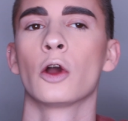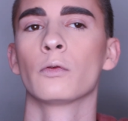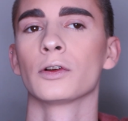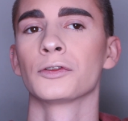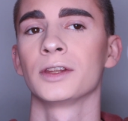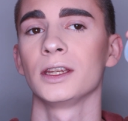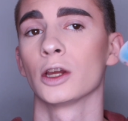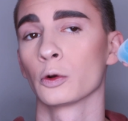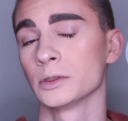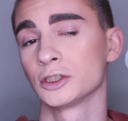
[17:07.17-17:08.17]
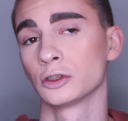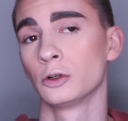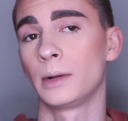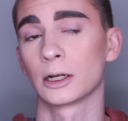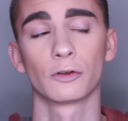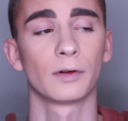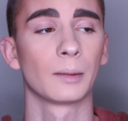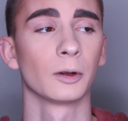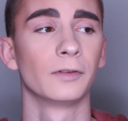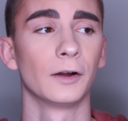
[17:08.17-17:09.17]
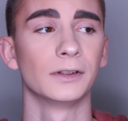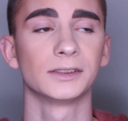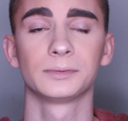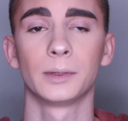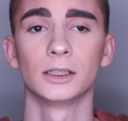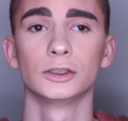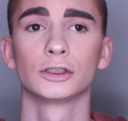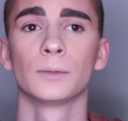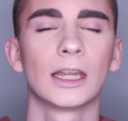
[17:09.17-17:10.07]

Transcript: over the original microfiber velvet sponge.